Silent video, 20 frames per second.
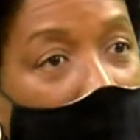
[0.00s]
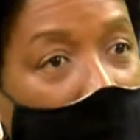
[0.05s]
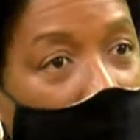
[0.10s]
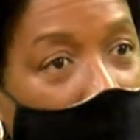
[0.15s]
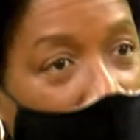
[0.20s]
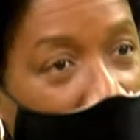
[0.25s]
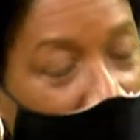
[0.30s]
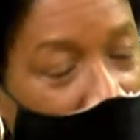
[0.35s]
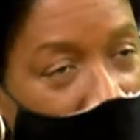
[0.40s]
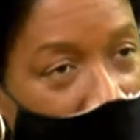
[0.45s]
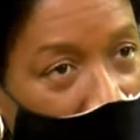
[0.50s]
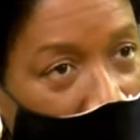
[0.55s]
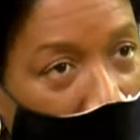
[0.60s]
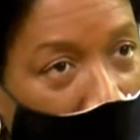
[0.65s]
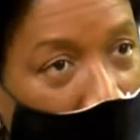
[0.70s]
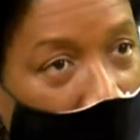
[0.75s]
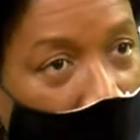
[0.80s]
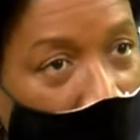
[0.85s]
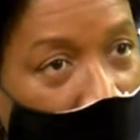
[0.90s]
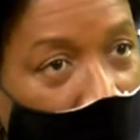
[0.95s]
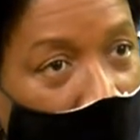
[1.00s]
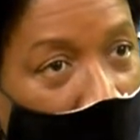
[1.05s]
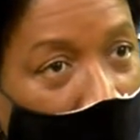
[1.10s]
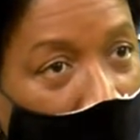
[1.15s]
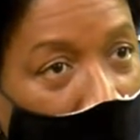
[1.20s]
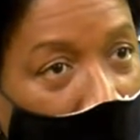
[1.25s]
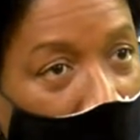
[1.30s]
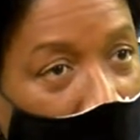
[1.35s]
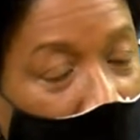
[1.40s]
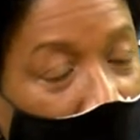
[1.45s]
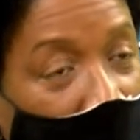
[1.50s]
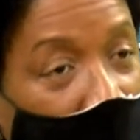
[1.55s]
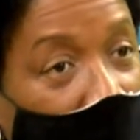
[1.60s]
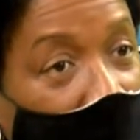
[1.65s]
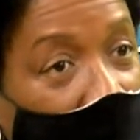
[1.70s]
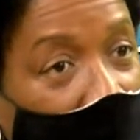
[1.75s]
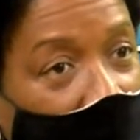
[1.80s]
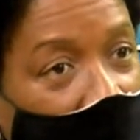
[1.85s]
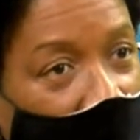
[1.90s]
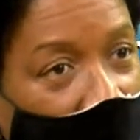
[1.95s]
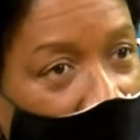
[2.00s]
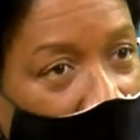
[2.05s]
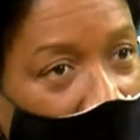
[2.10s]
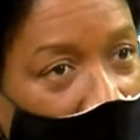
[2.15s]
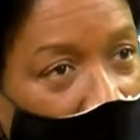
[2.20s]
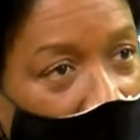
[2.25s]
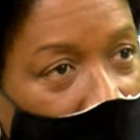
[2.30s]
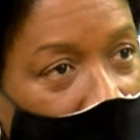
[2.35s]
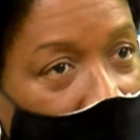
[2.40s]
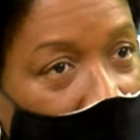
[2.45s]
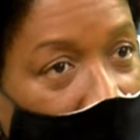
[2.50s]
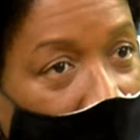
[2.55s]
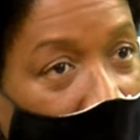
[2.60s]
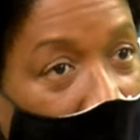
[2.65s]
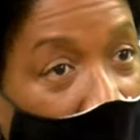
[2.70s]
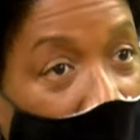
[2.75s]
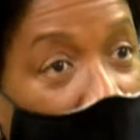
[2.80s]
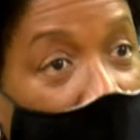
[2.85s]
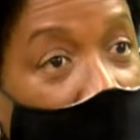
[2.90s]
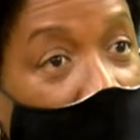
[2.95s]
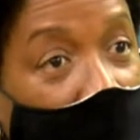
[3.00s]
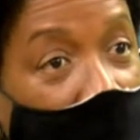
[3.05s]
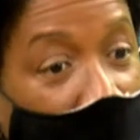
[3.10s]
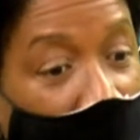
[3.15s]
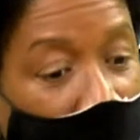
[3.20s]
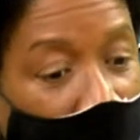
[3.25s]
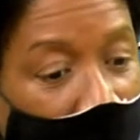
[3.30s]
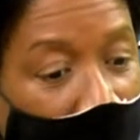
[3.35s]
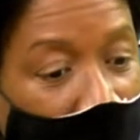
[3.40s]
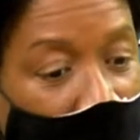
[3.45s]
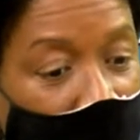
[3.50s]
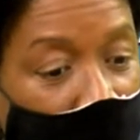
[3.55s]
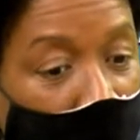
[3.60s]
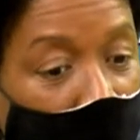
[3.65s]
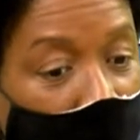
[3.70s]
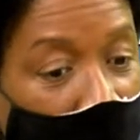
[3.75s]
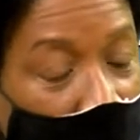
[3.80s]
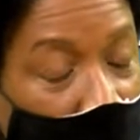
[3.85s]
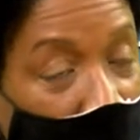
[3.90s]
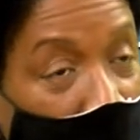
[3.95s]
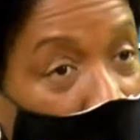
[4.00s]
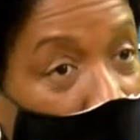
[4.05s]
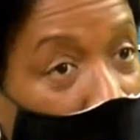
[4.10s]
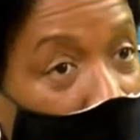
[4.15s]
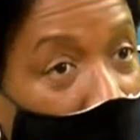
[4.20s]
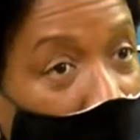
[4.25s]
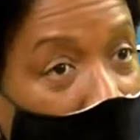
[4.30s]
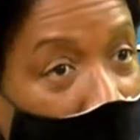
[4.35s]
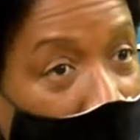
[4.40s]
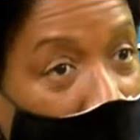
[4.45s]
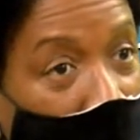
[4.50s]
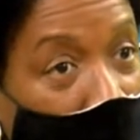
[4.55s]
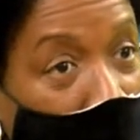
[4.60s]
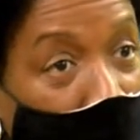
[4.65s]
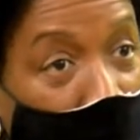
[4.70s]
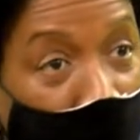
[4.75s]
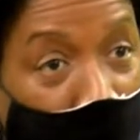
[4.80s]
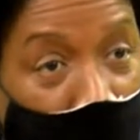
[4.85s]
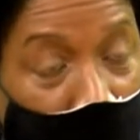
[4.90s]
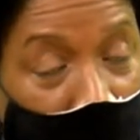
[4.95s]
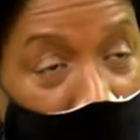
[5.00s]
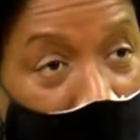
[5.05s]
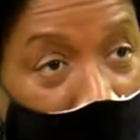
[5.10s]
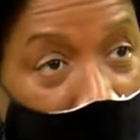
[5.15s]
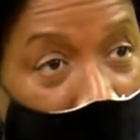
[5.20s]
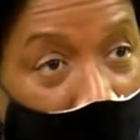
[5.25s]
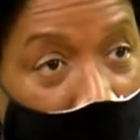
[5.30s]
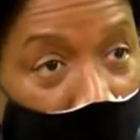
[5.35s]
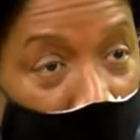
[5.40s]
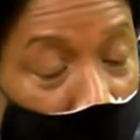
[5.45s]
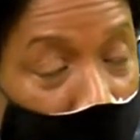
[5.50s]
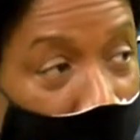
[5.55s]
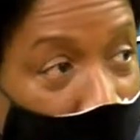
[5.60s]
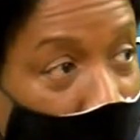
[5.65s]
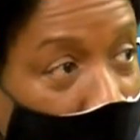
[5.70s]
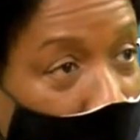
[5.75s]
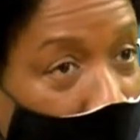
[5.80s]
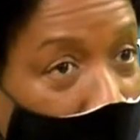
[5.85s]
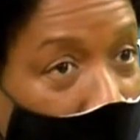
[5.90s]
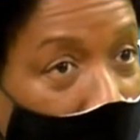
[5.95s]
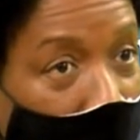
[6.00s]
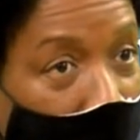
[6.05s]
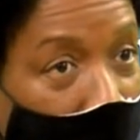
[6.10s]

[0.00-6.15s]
Based on the police report and the findings, then a submission will be made to the Treasury,